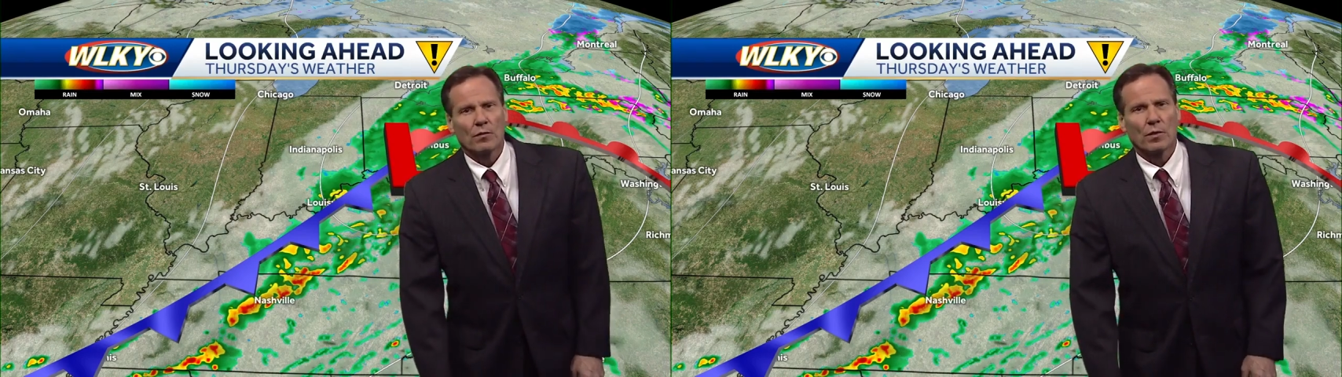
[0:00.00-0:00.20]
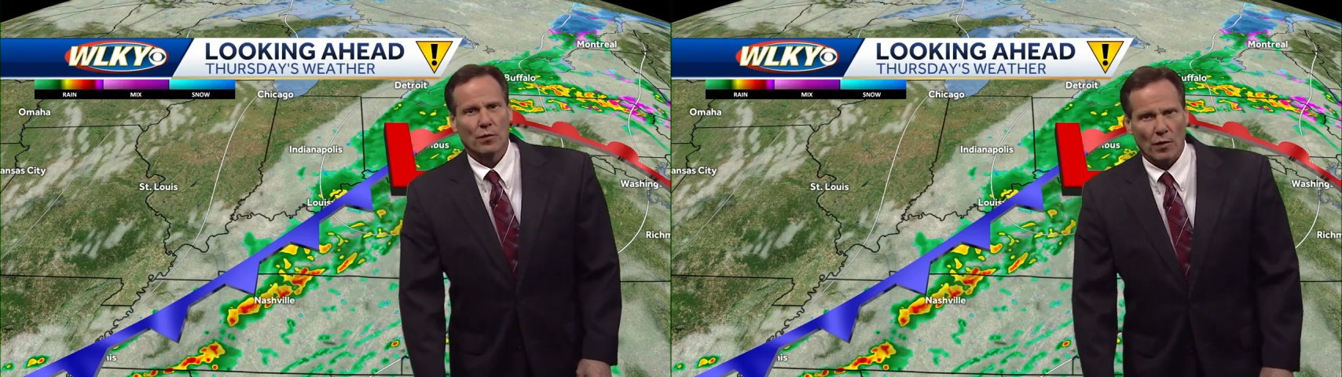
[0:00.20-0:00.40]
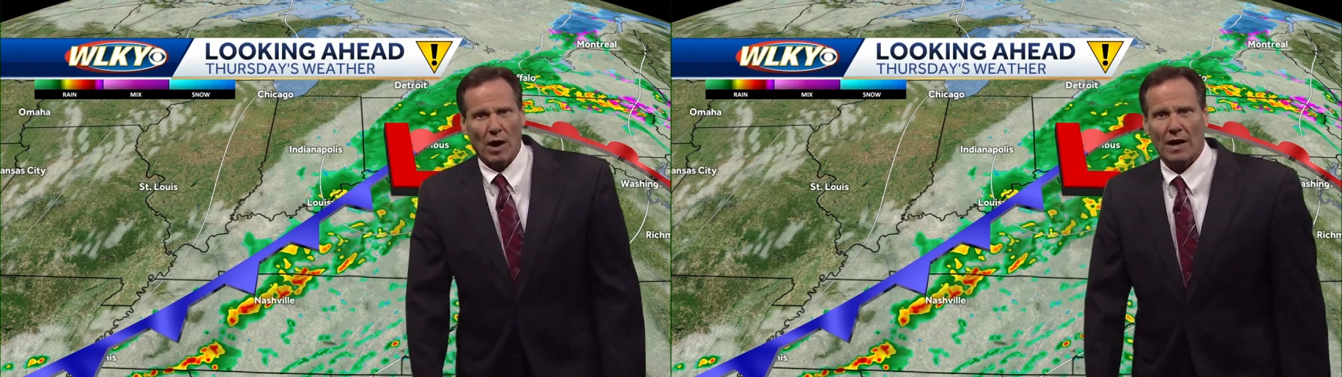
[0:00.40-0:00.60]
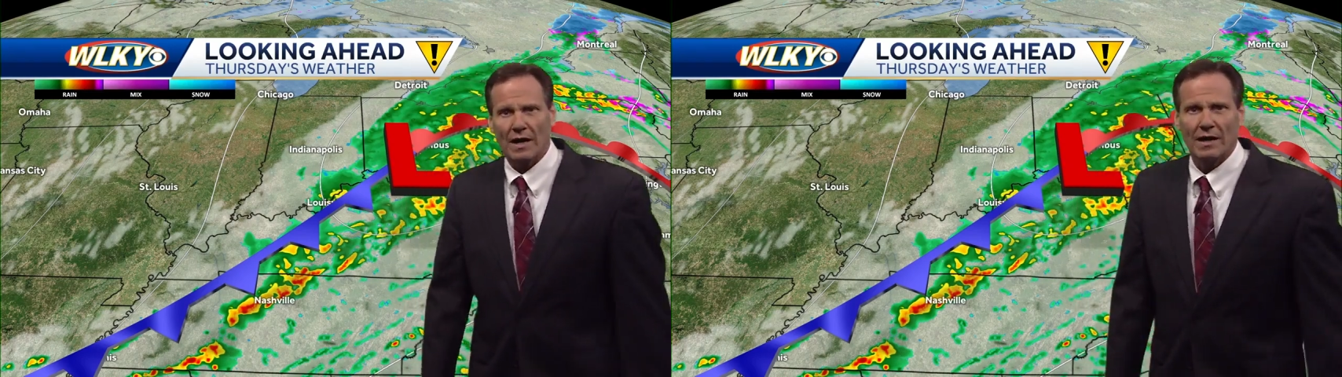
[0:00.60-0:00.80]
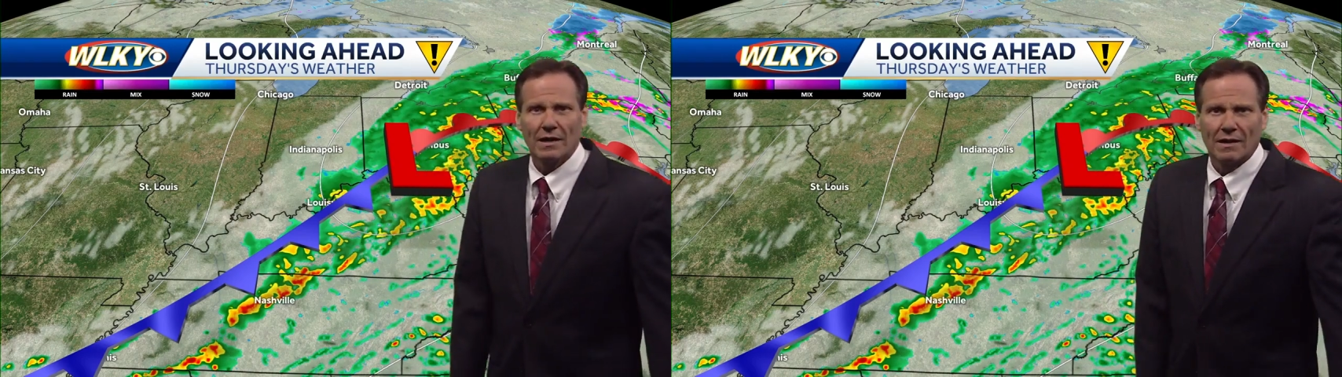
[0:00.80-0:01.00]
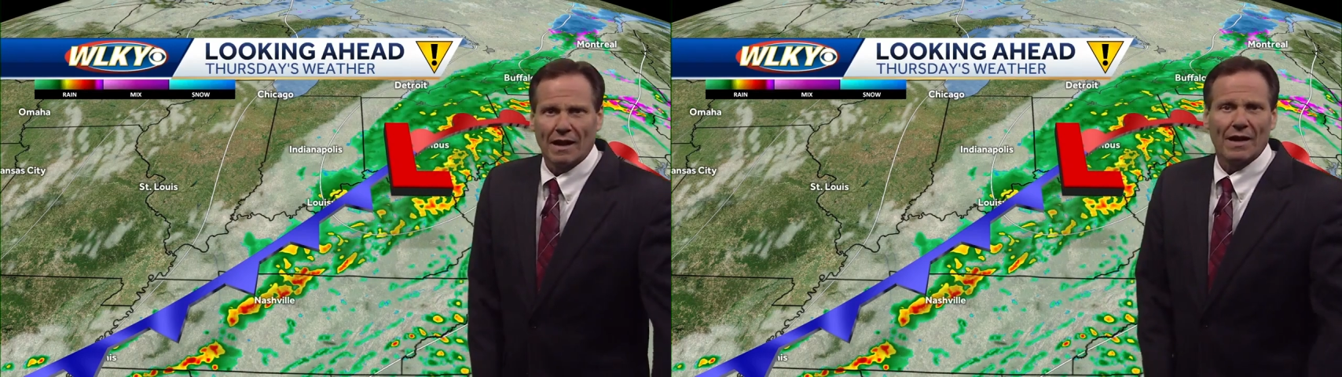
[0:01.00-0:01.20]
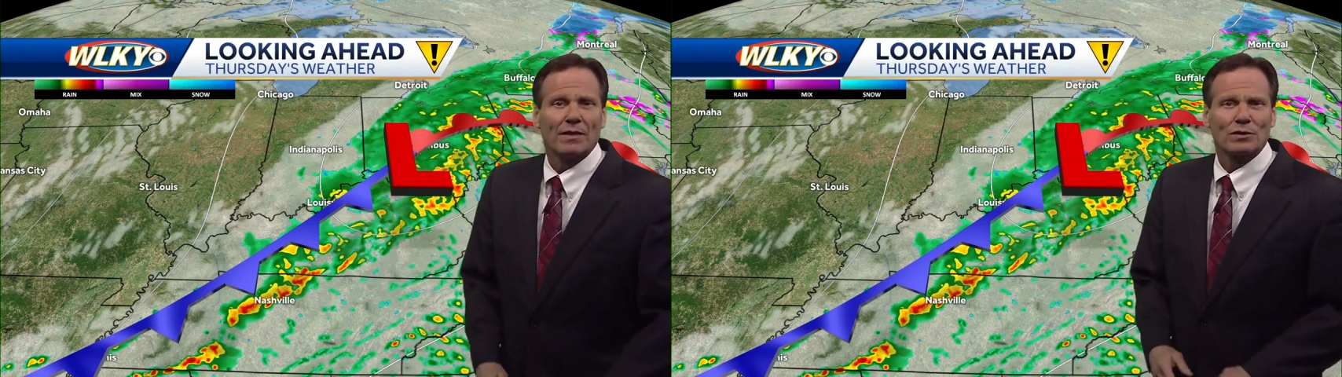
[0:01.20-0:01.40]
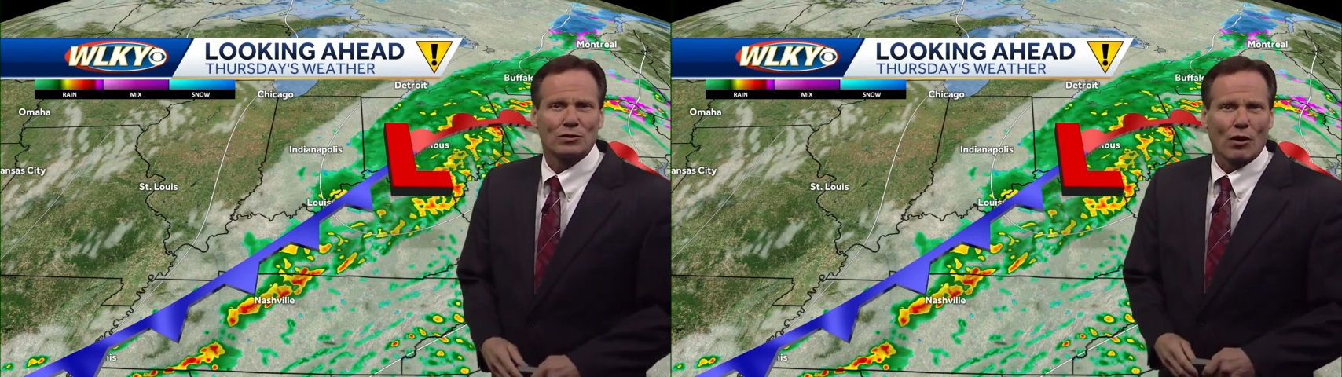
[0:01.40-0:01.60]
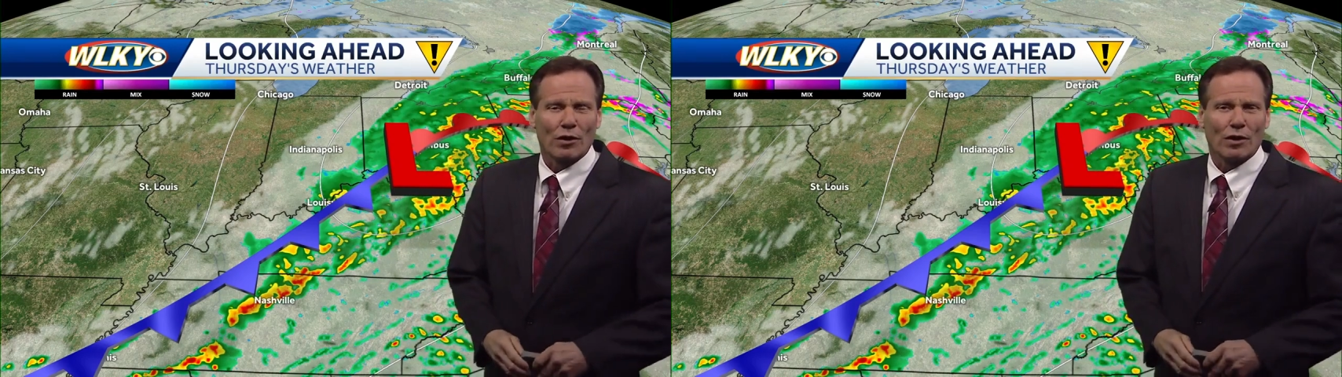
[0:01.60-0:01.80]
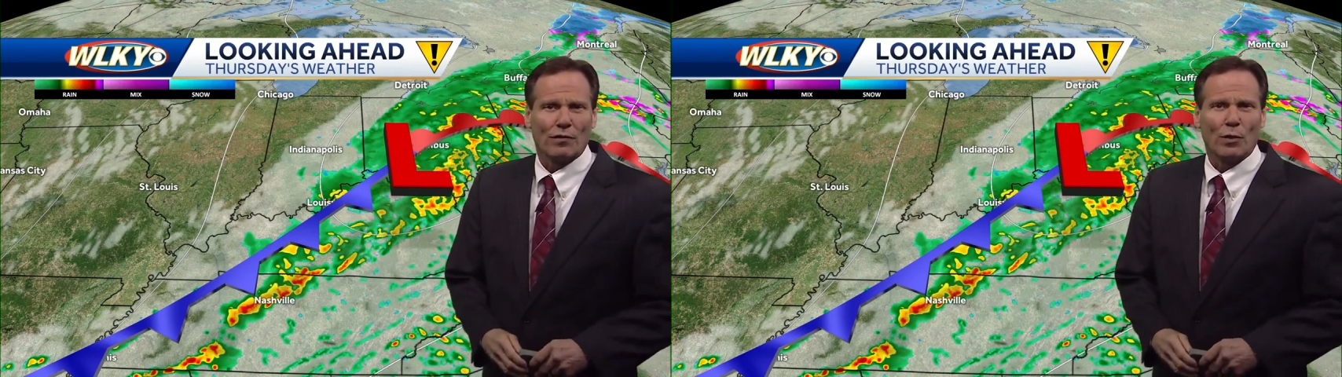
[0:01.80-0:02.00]
for Friday and the
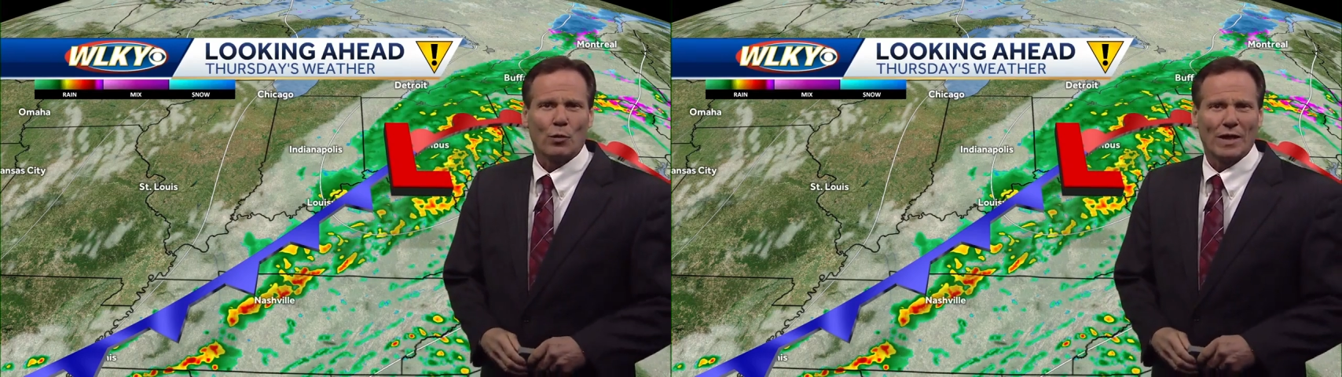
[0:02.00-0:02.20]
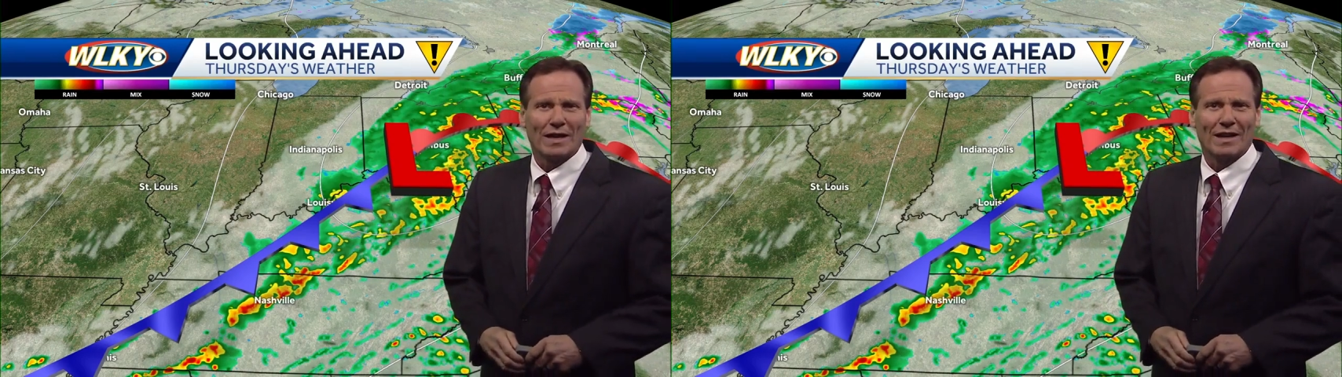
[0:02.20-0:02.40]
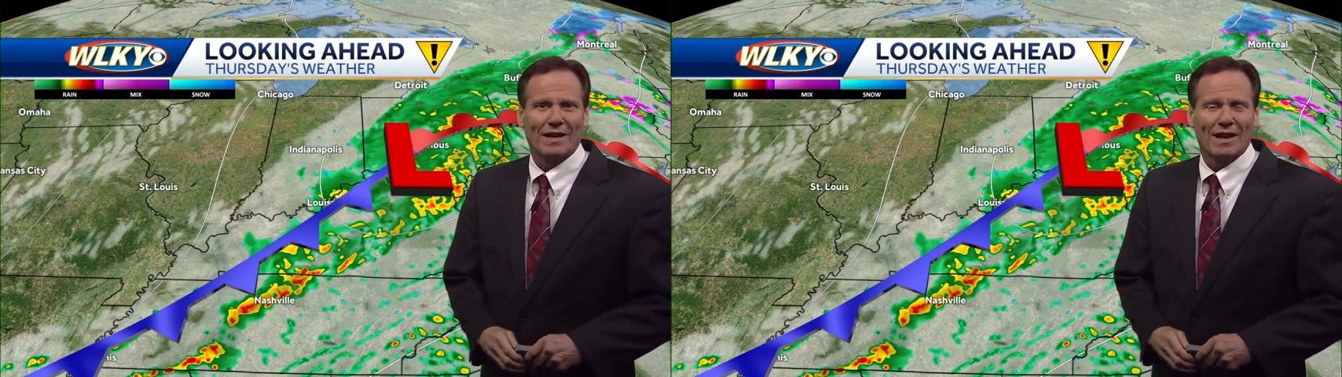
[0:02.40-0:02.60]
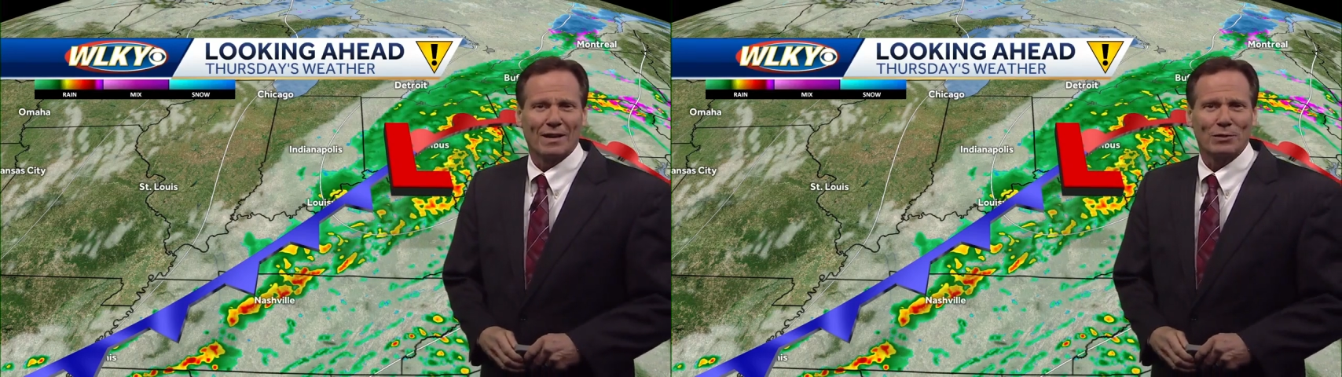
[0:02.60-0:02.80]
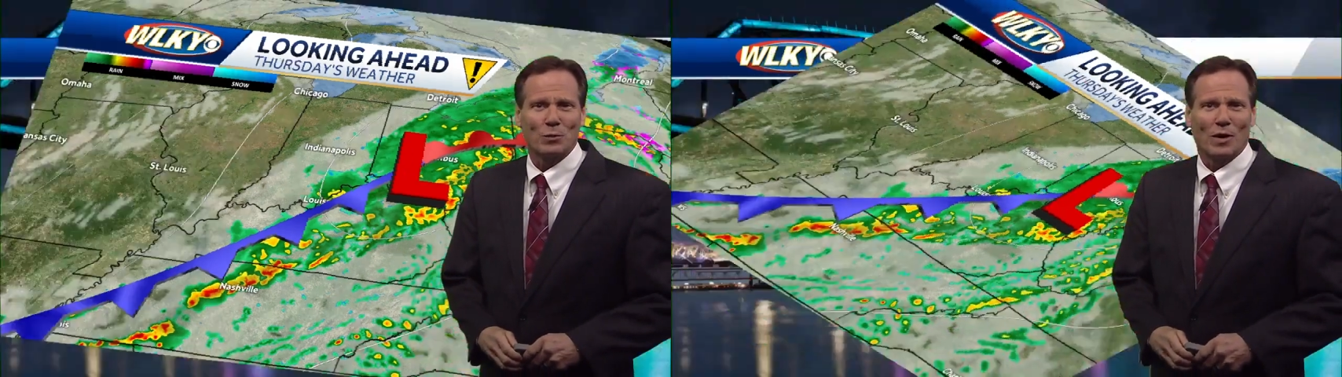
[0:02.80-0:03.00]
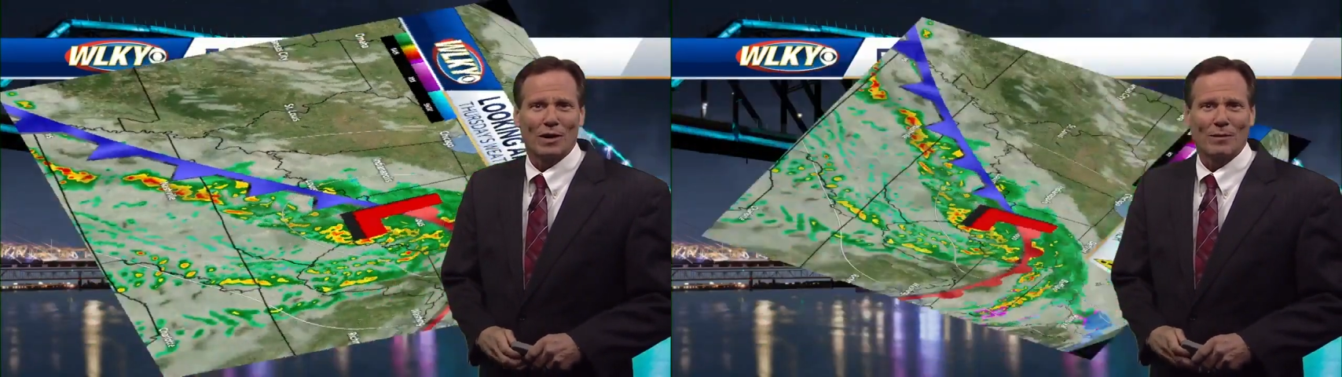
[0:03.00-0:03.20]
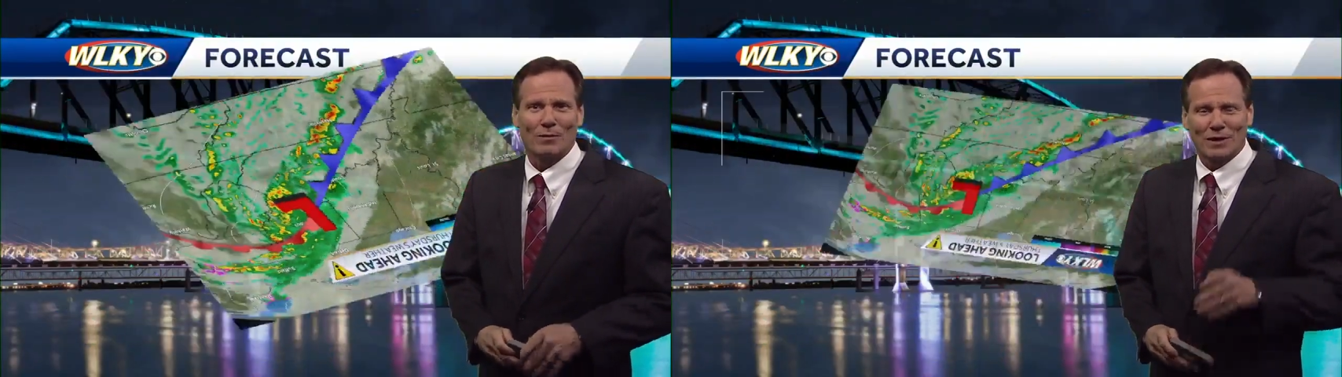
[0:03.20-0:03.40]
start of the weekend as well.